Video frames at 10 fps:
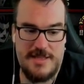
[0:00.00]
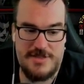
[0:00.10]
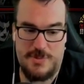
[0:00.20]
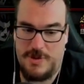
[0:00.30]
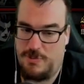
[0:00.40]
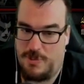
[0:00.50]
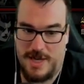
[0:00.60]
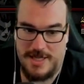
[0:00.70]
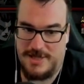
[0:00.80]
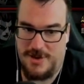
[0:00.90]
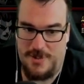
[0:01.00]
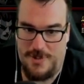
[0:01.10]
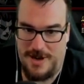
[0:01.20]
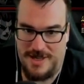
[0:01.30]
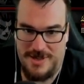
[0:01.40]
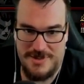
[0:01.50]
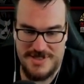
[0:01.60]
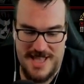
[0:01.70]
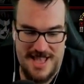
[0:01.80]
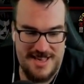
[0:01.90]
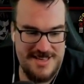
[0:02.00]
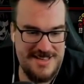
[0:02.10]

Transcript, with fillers: So we really don't want to use that.